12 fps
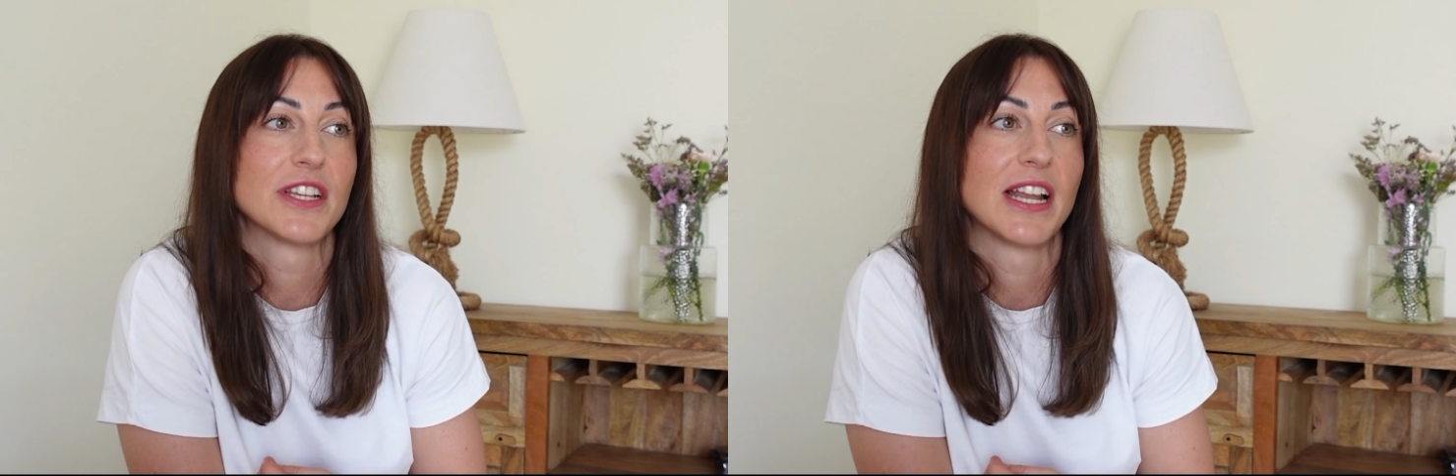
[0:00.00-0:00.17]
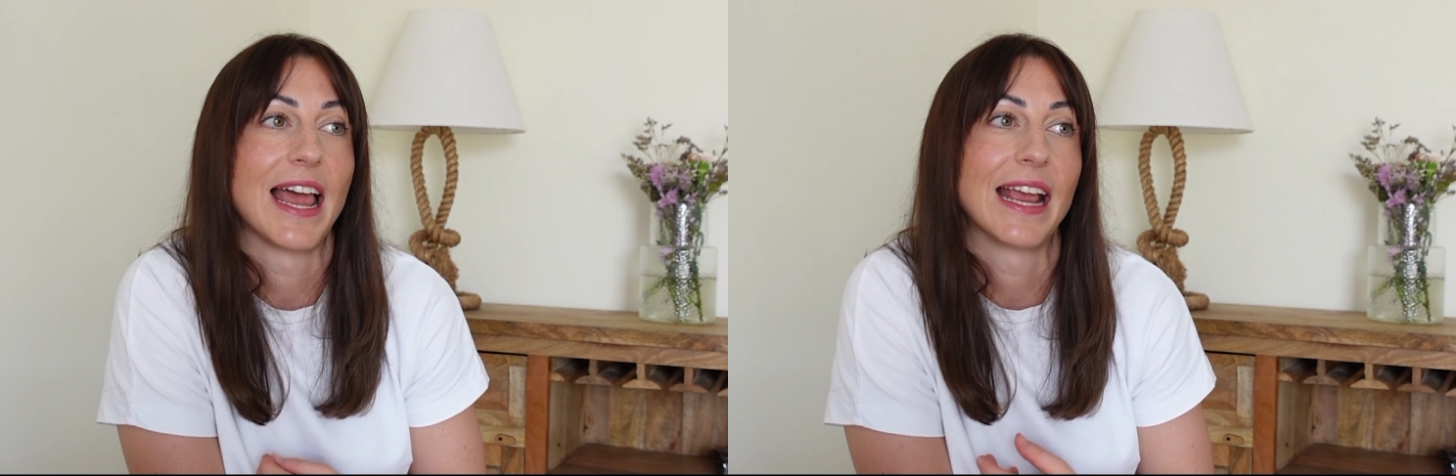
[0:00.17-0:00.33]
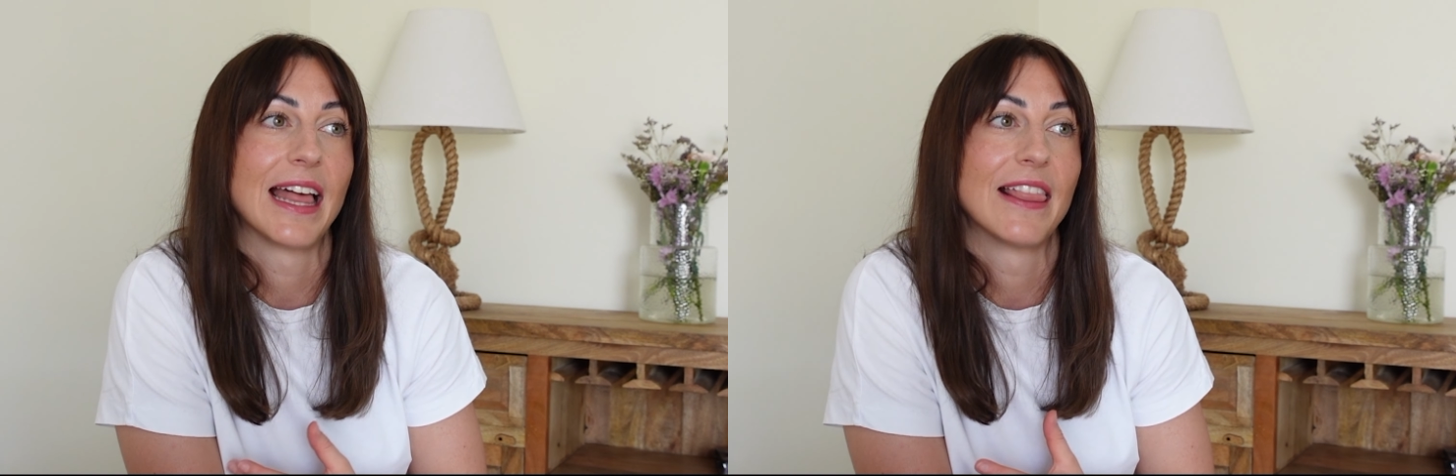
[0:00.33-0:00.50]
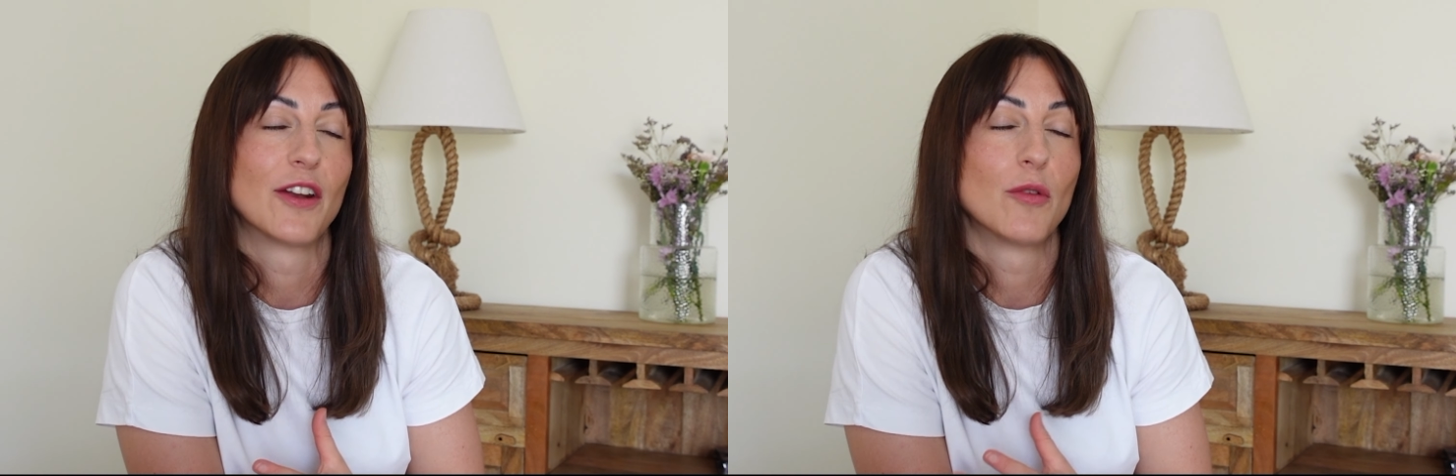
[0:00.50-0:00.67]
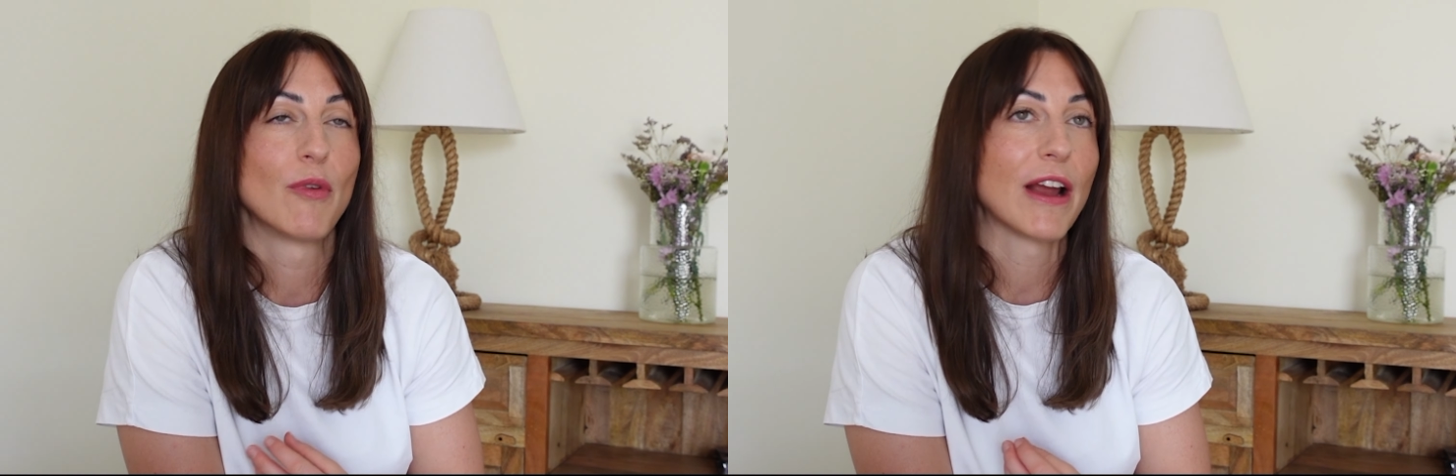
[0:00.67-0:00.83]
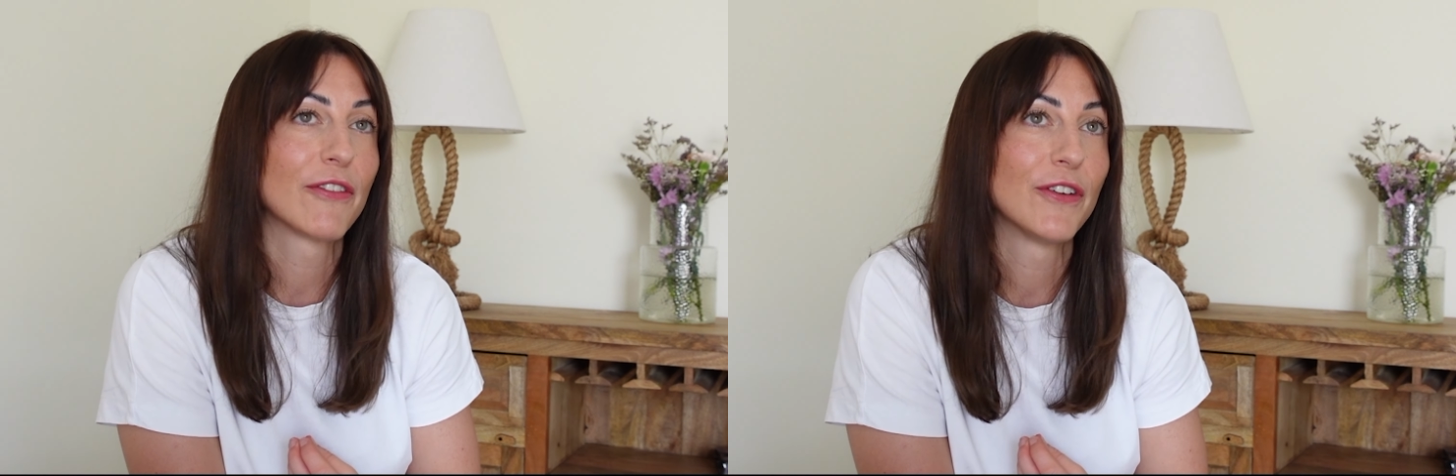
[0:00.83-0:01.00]
to like a little
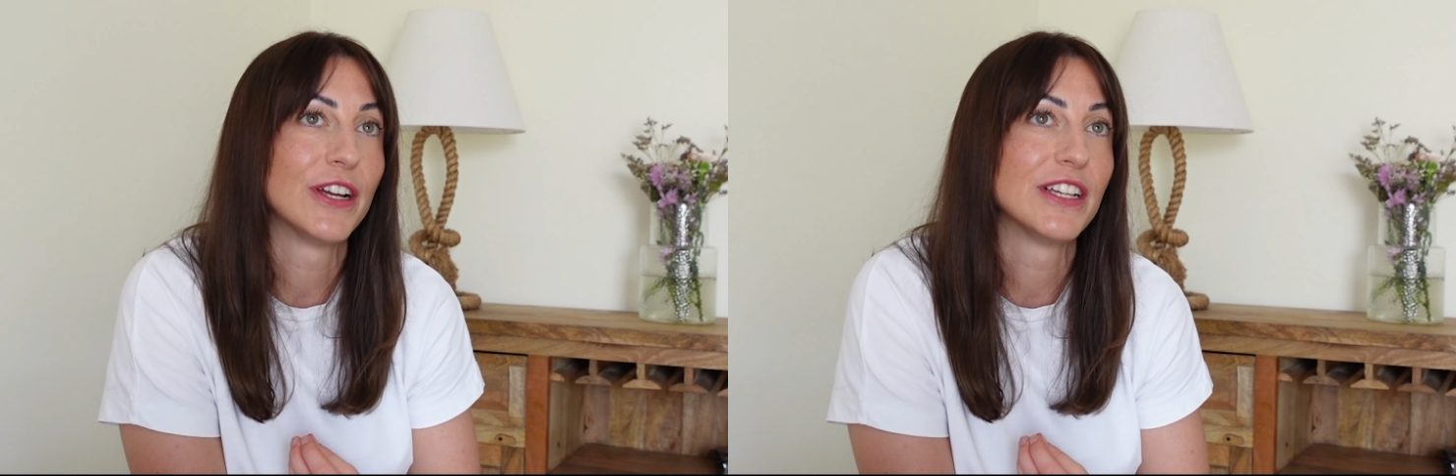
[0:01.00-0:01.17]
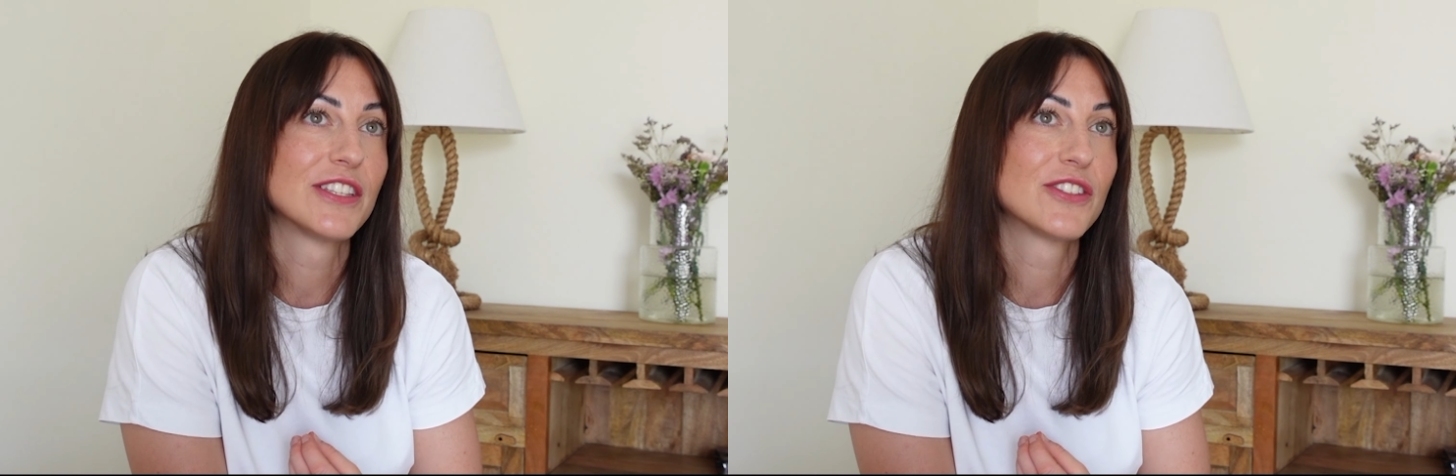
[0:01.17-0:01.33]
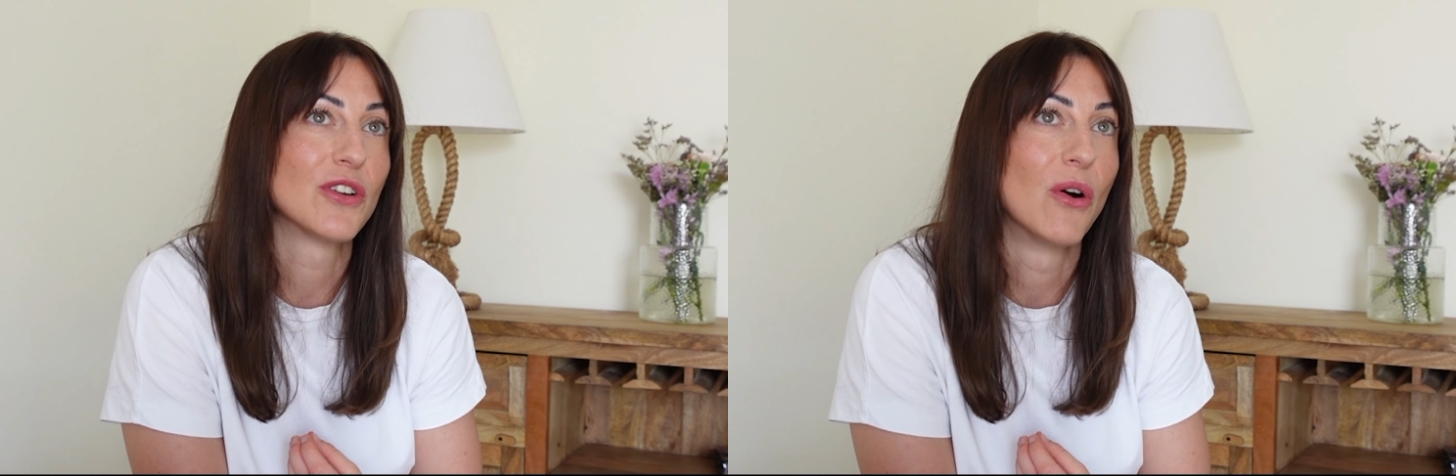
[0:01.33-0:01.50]
breakfast